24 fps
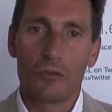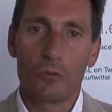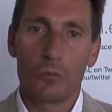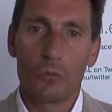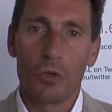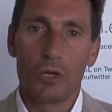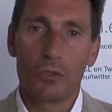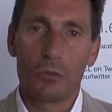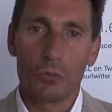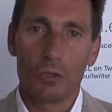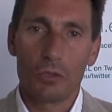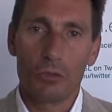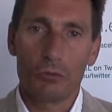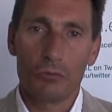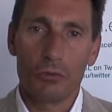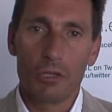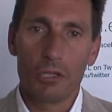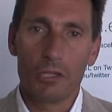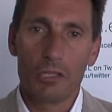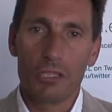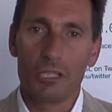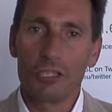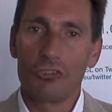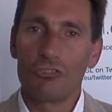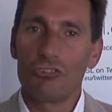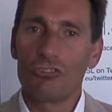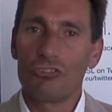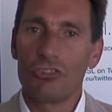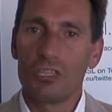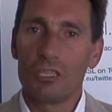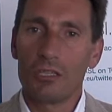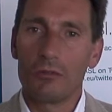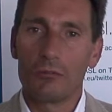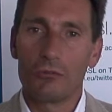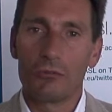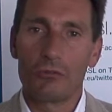one will really
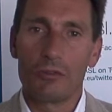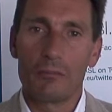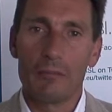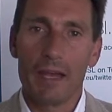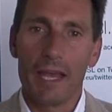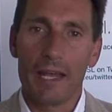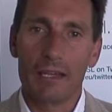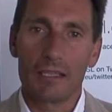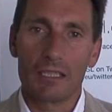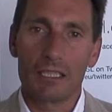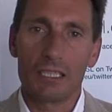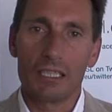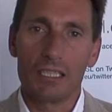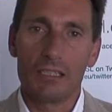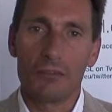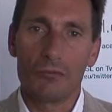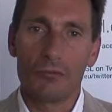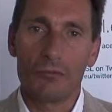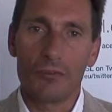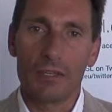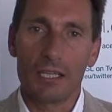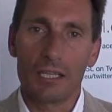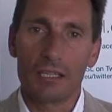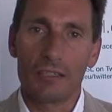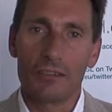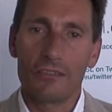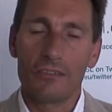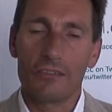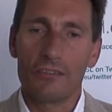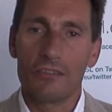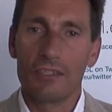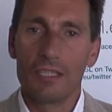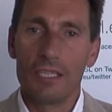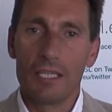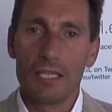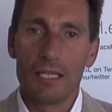achieve dramatic
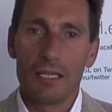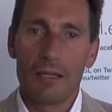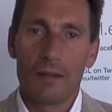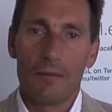effects.